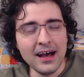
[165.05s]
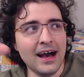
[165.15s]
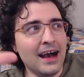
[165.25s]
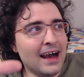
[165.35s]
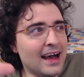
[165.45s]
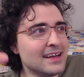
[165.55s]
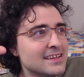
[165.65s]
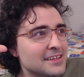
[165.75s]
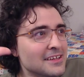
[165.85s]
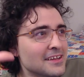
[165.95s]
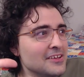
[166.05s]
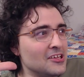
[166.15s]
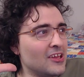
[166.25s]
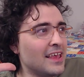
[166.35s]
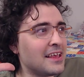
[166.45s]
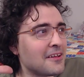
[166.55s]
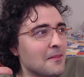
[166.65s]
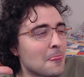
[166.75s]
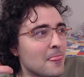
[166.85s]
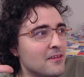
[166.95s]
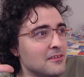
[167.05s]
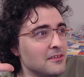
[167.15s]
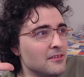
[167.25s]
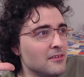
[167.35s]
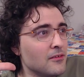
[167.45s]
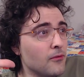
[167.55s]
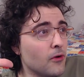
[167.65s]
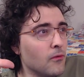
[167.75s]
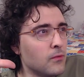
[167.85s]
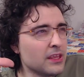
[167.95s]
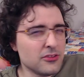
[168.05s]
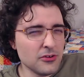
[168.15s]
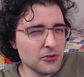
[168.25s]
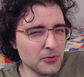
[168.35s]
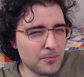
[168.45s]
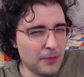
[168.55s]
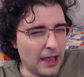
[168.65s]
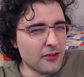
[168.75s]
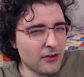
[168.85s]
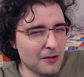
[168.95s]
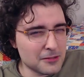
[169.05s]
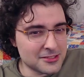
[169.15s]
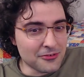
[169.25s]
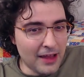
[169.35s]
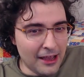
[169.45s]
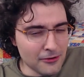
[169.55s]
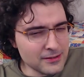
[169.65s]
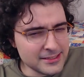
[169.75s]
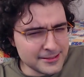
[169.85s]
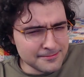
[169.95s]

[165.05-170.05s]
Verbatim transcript: Uh, like, we knew Pyra was around